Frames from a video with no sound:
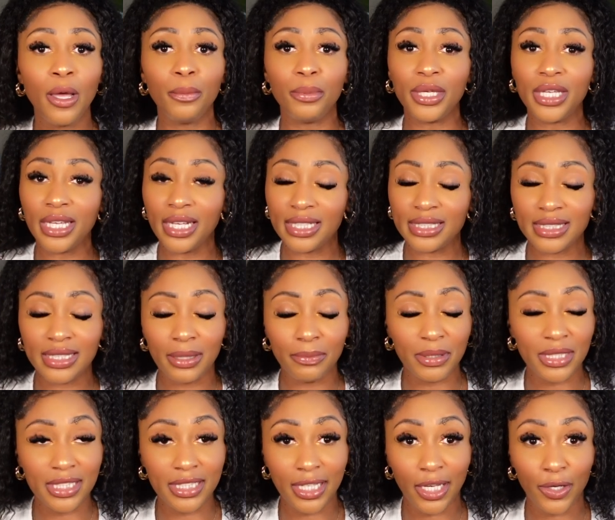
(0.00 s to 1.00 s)
because let
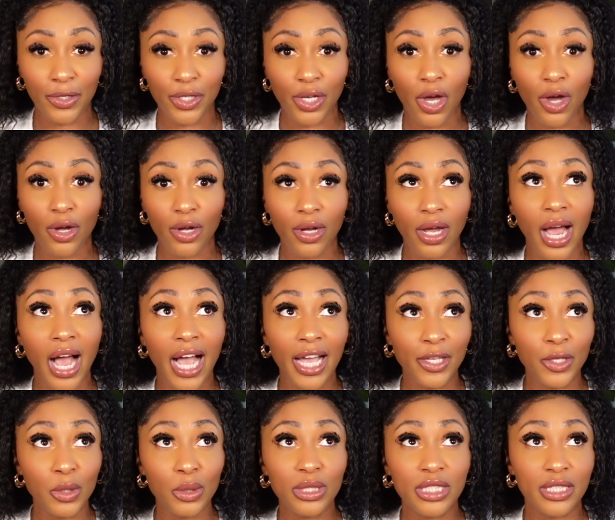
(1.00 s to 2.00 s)
me tell y'all,
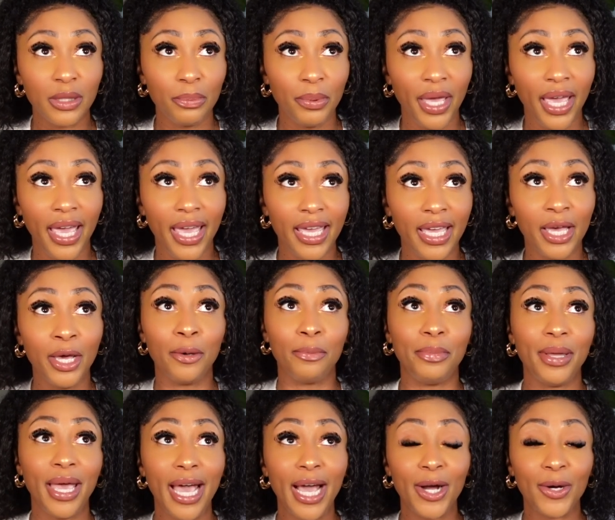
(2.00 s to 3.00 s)
I used to pay
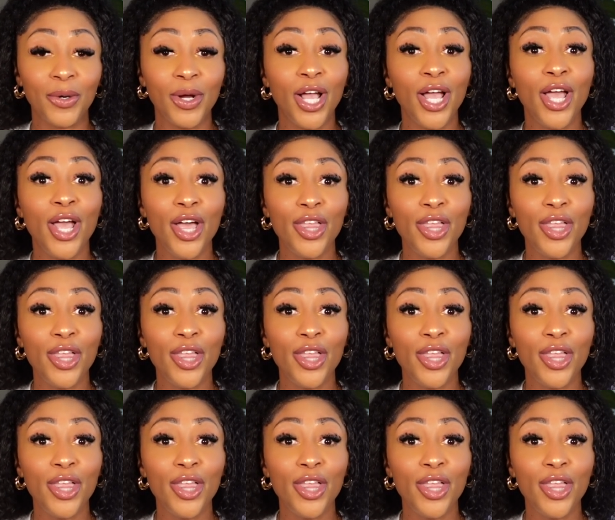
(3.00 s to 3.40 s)
about